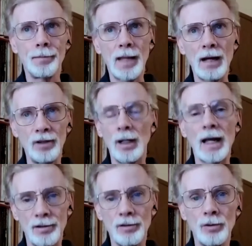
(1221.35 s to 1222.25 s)
have a
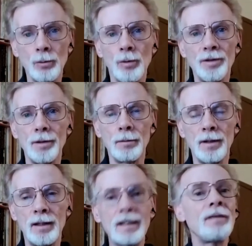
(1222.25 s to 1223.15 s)
lot to do with
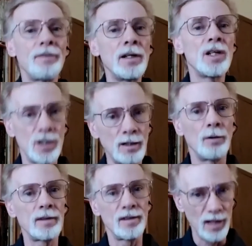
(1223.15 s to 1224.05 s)
the definition of
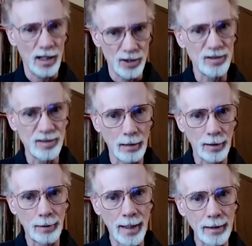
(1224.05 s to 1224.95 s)
what the section sounded
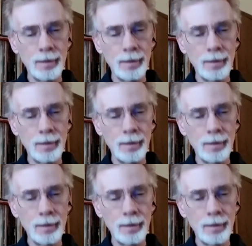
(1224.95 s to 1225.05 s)
like.